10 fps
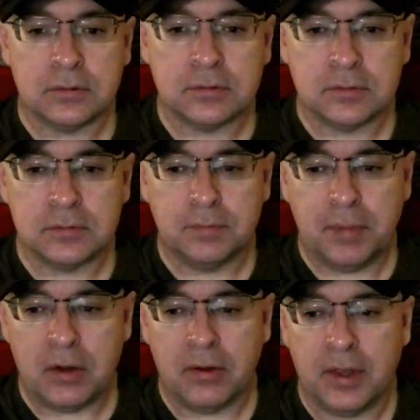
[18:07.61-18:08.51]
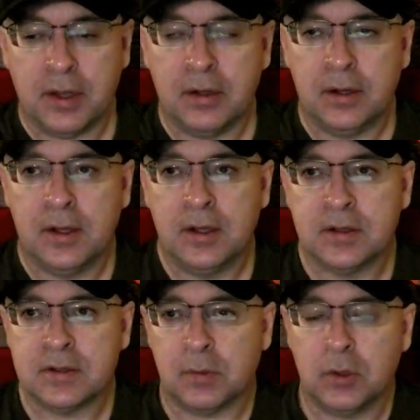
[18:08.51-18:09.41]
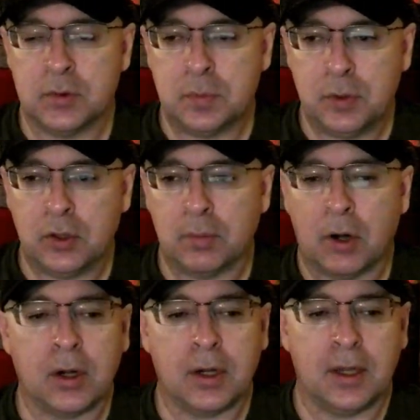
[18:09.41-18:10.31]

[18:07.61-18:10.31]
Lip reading: better than somebody who's pure marketing.